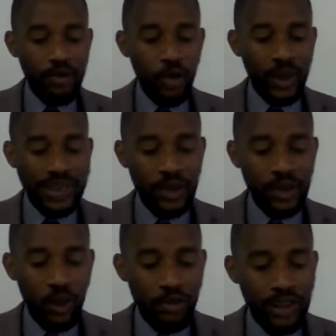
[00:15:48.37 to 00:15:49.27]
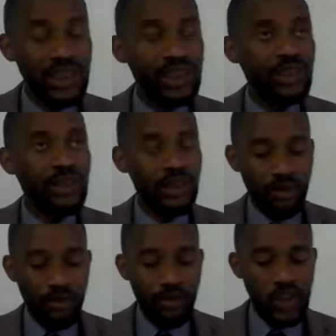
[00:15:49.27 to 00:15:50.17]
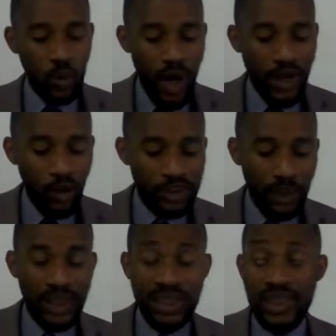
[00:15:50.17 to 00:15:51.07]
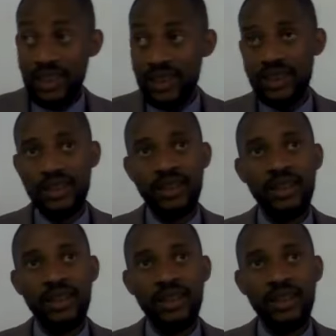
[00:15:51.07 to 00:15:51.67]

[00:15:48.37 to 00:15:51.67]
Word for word: focusing on verse verse 1 of chapter 6